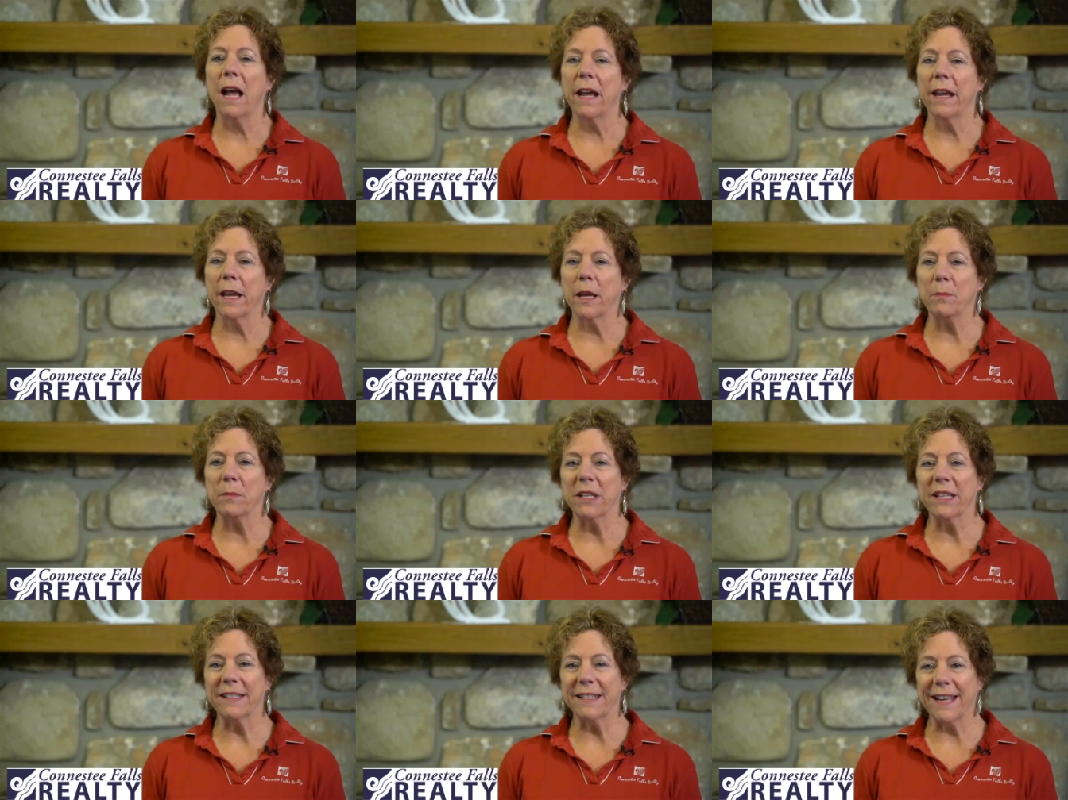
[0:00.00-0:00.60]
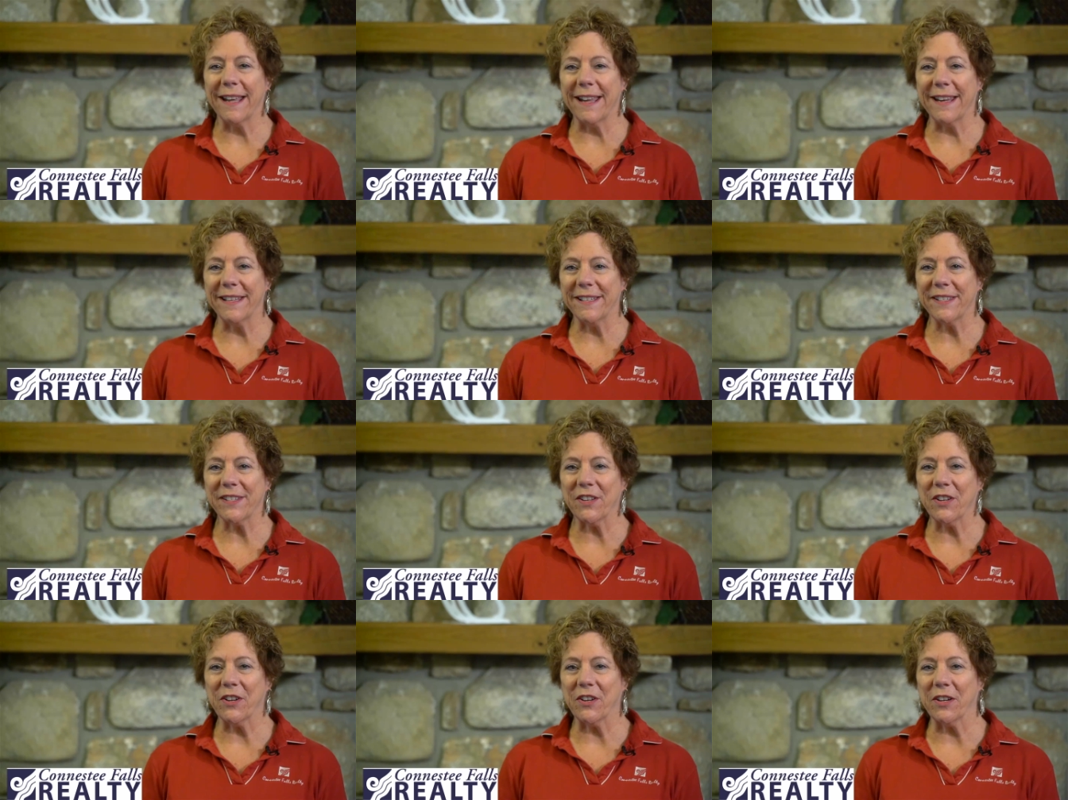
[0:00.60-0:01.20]
Hi, I'm Linda
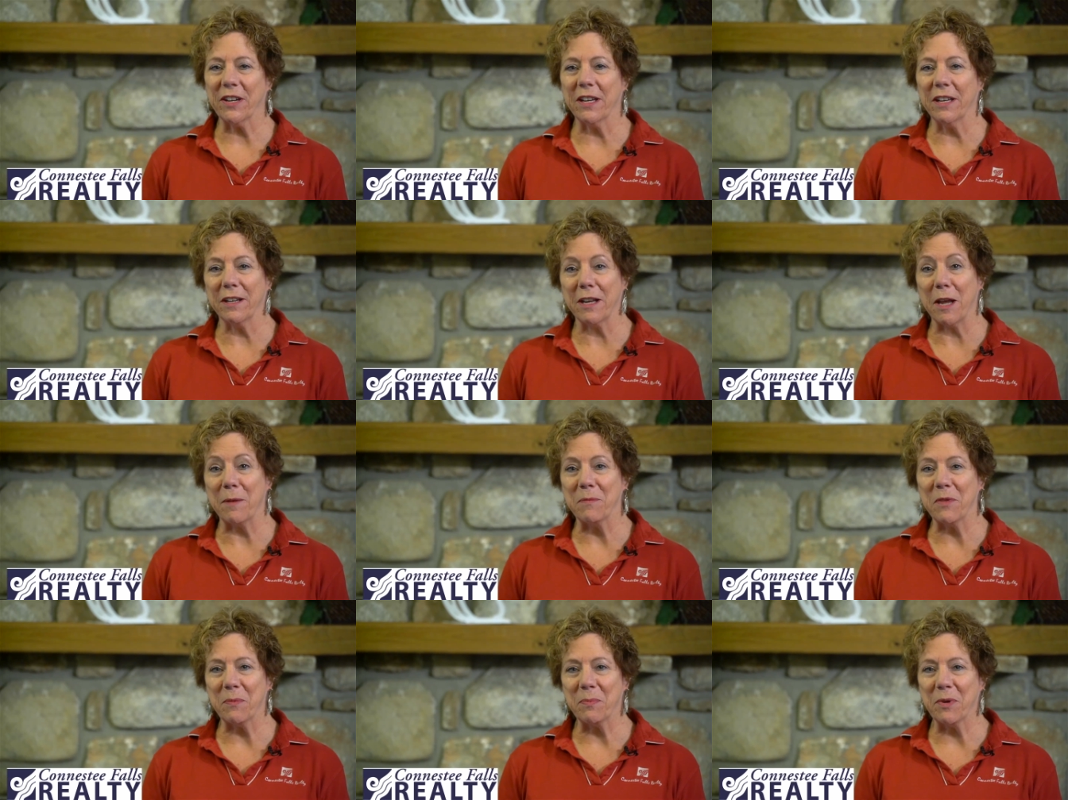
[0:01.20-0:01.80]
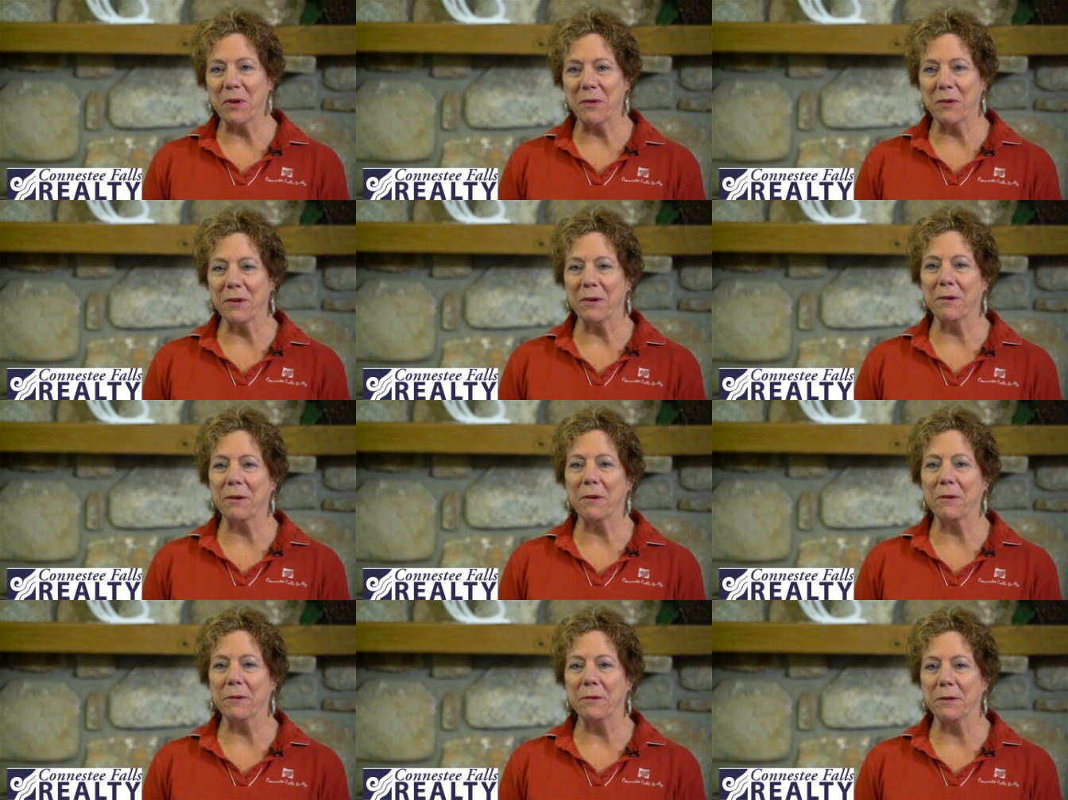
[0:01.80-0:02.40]
Haisong, and I'm the
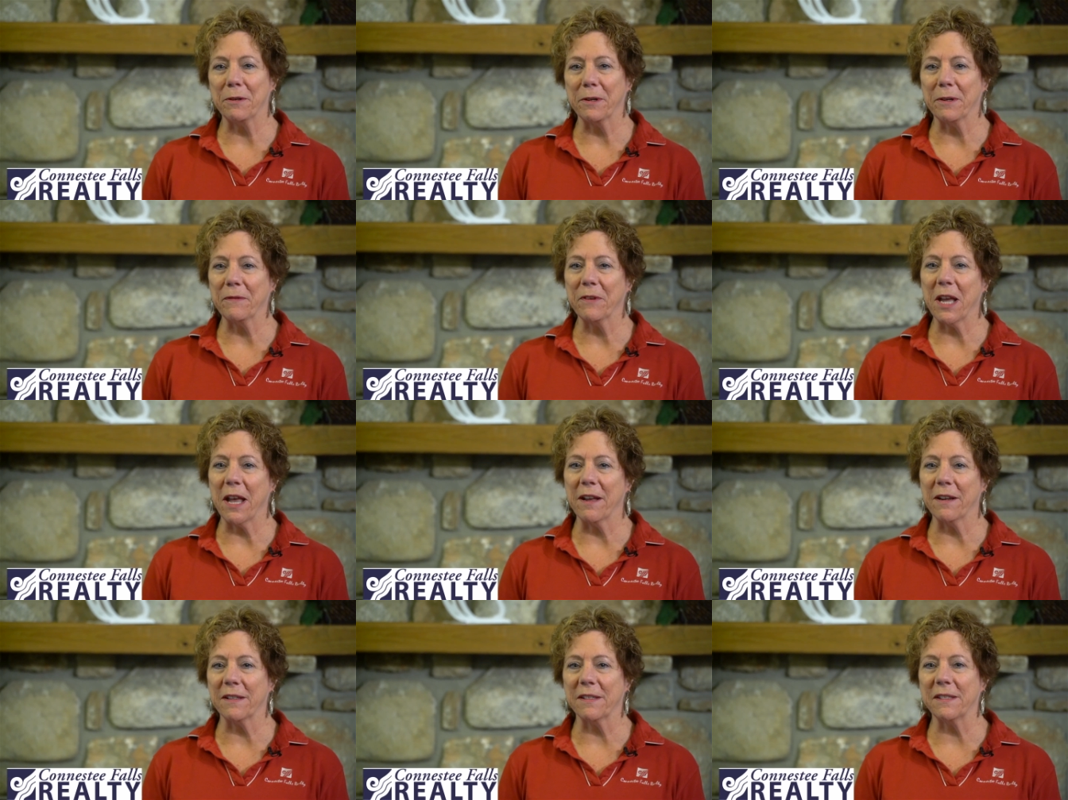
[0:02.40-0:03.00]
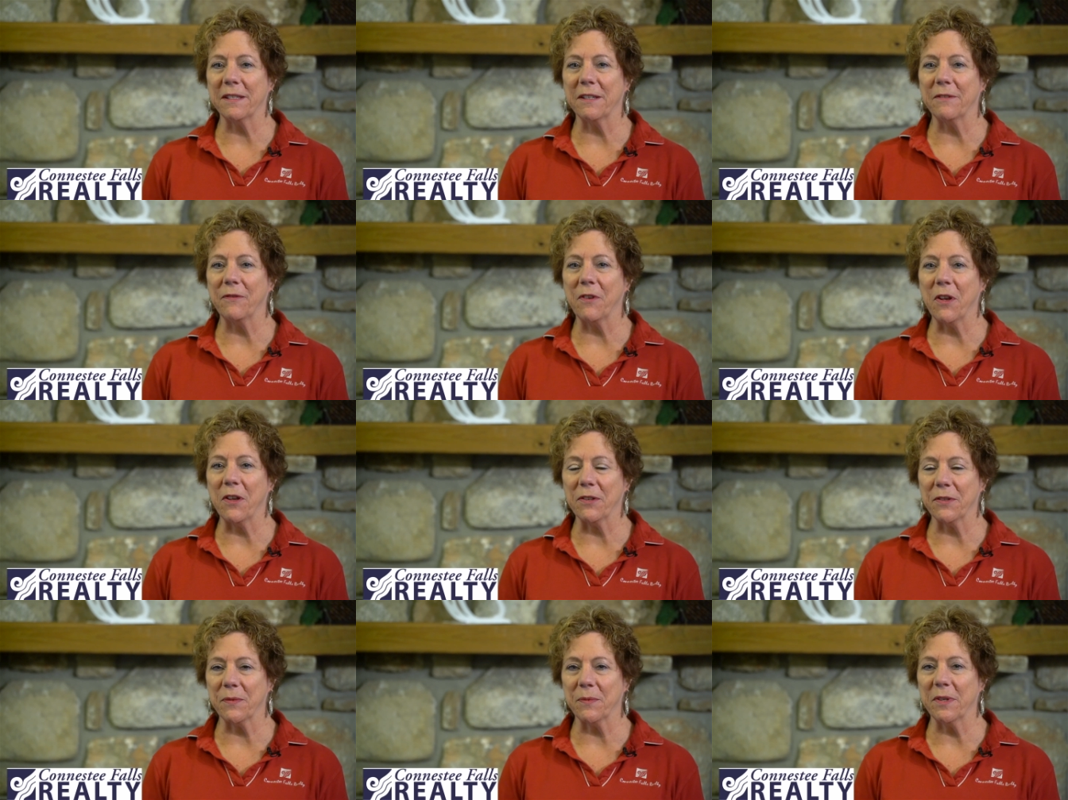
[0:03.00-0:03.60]
broker-owner of Connestee
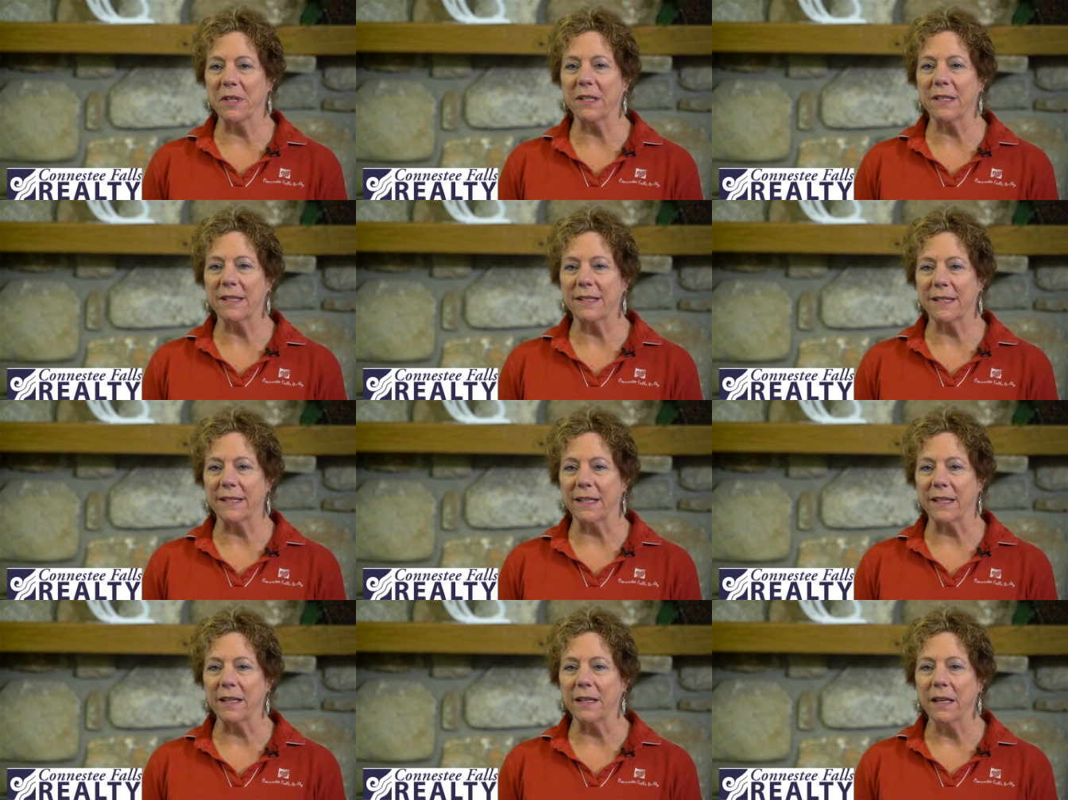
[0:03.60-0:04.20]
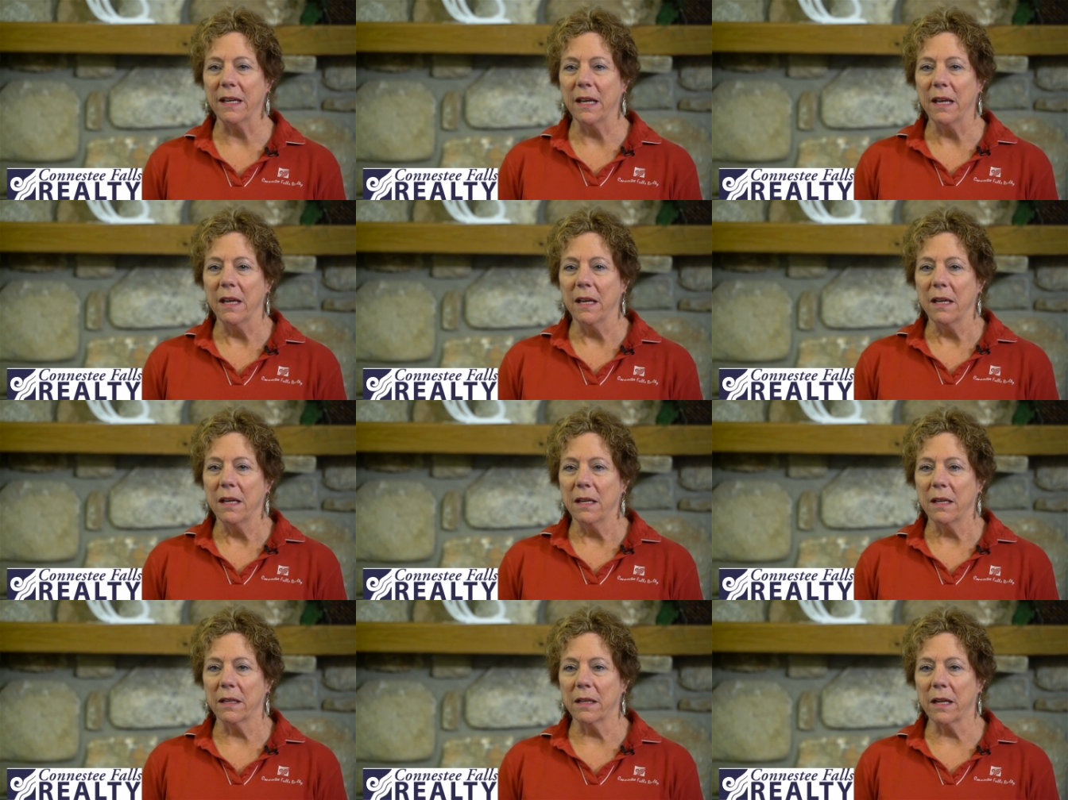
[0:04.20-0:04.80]
Falls Realty,
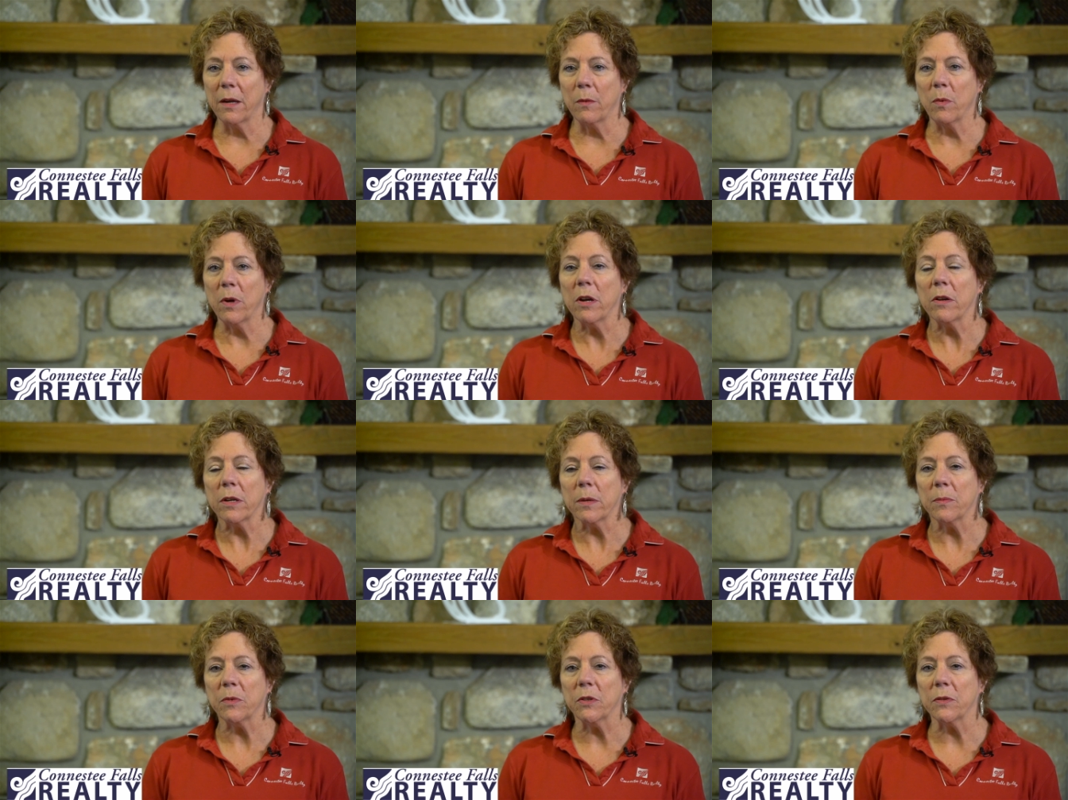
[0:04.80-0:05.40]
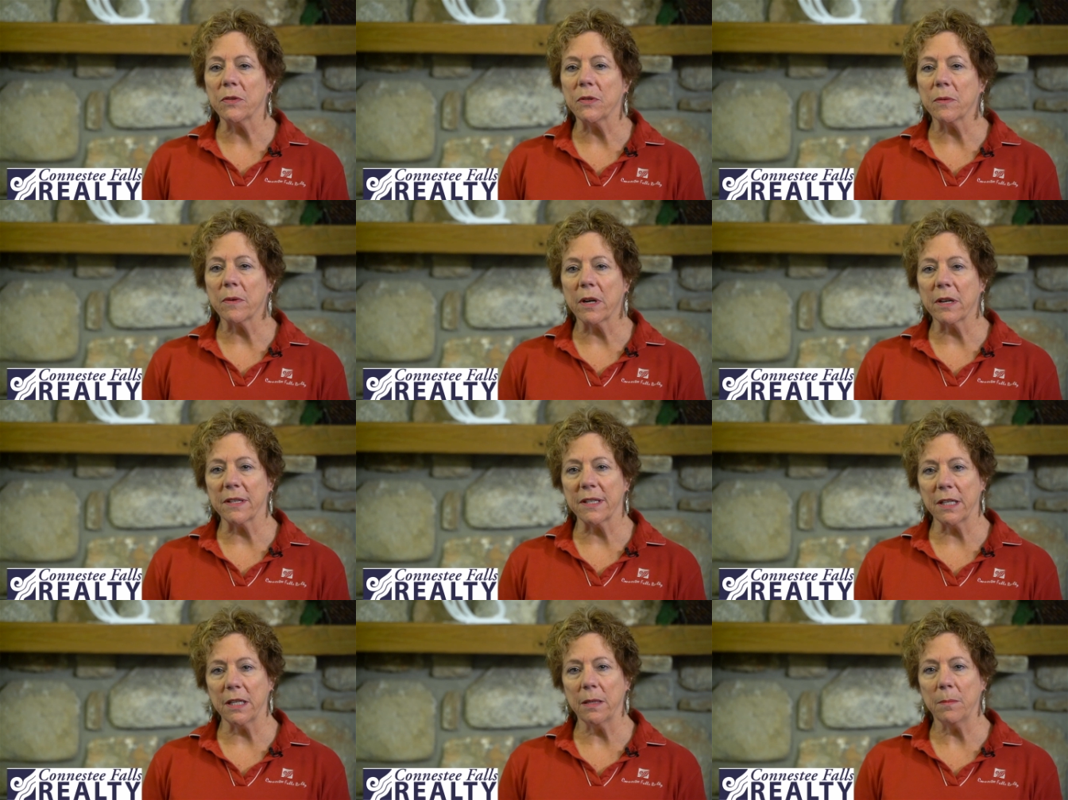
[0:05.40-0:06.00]
and I welcome you to
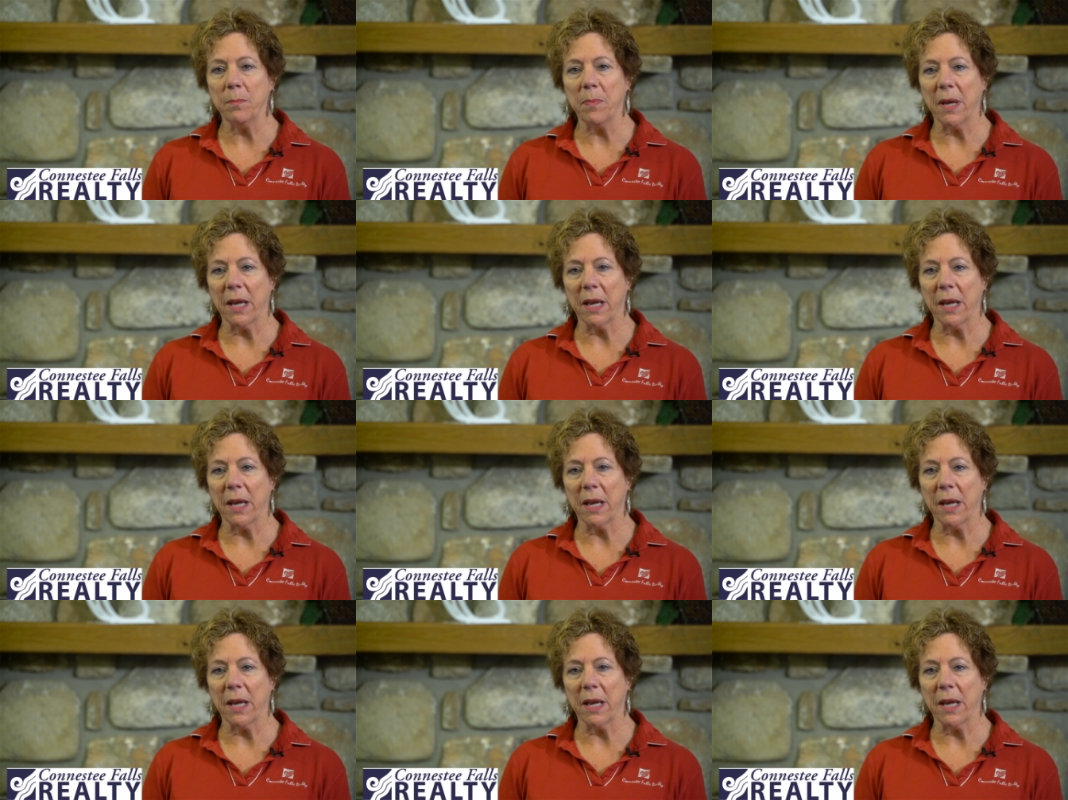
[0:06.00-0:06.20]
our team